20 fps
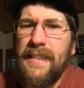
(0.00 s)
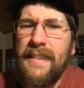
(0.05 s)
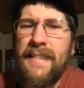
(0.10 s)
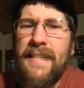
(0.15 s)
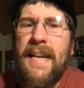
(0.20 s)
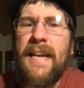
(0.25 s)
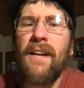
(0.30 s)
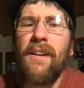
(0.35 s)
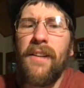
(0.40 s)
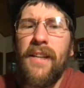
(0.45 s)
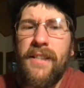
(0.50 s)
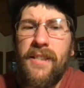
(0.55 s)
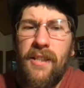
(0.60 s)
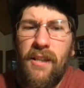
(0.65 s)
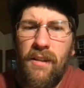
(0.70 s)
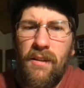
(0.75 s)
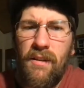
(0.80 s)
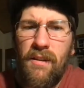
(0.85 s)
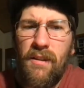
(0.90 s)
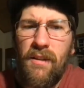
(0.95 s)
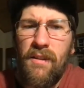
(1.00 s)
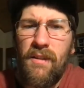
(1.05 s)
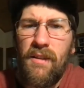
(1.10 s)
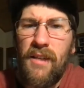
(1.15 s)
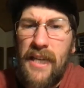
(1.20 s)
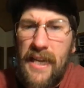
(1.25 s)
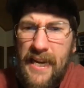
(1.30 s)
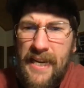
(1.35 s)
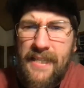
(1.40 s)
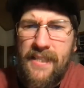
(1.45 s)
Nailed it.
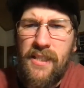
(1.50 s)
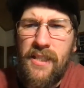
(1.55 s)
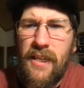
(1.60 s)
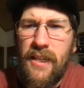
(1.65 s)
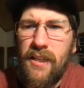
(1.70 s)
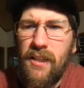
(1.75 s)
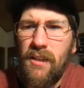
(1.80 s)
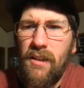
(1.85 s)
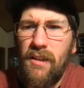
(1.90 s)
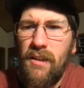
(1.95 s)
Aced it.